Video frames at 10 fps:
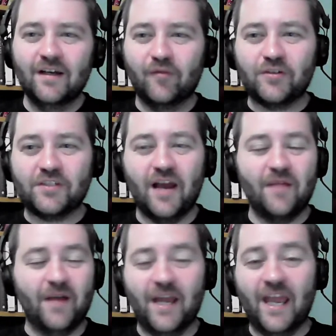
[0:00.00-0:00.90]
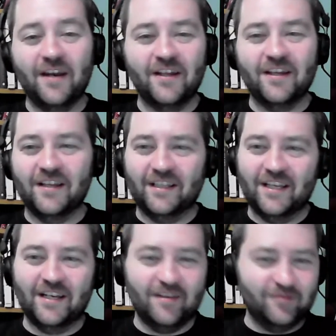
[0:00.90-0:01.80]
first time I hated it, and
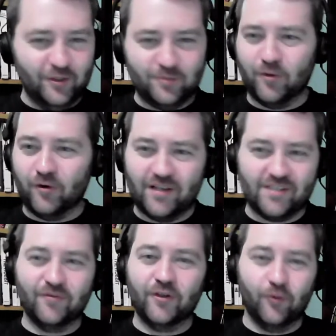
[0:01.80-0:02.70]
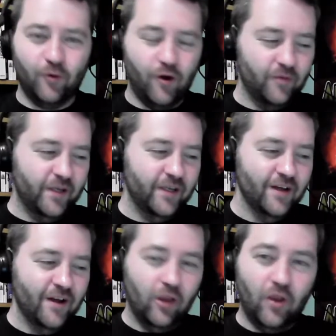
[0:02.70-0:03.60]
then it just progressively grew on me,
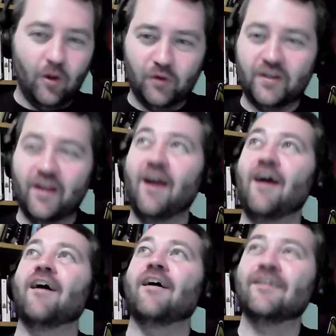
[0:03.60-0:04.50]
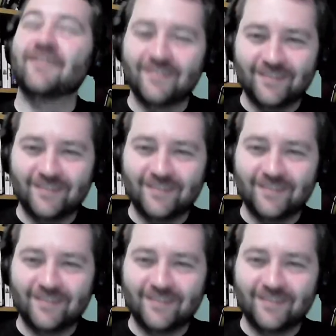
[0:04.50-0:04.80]
along with yeah.